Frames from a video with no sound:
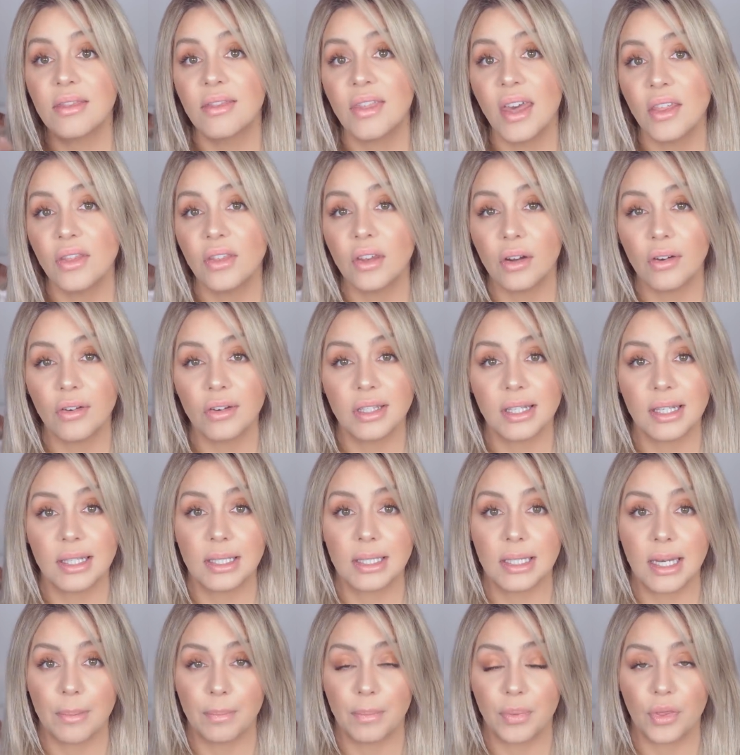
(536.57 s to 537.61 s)
Then there is a
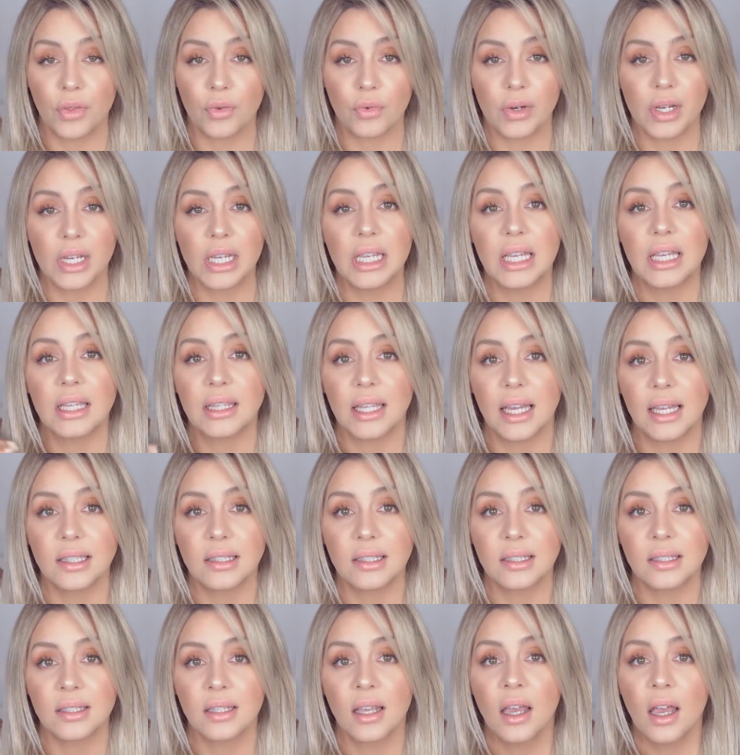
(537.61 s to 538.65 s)
step 3, and
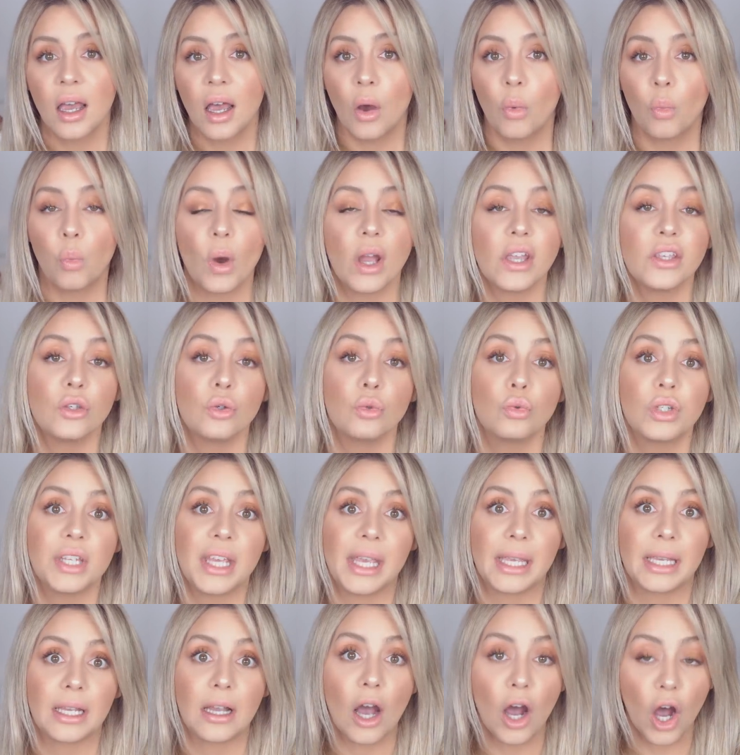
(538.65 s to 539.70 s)
that's what you
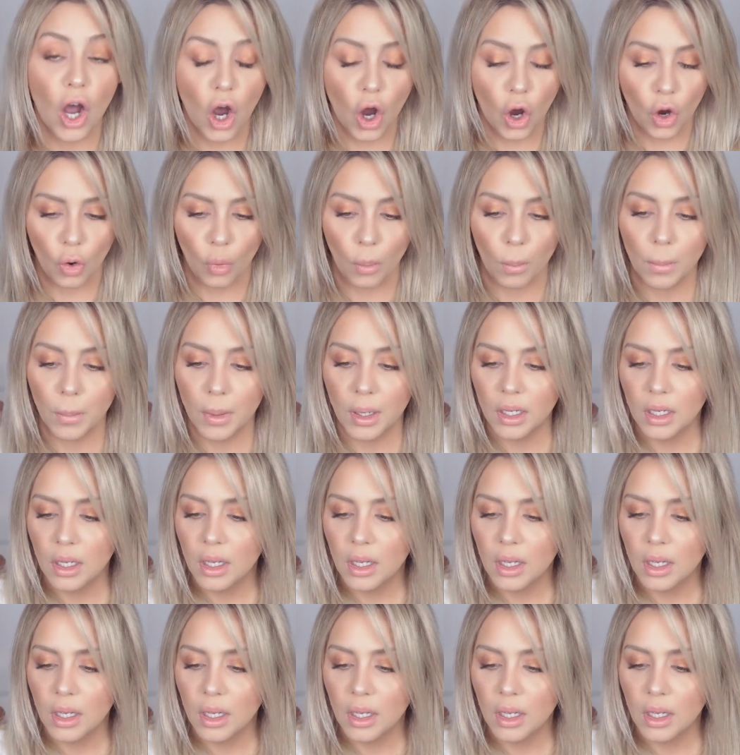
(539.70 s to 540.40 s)
take home.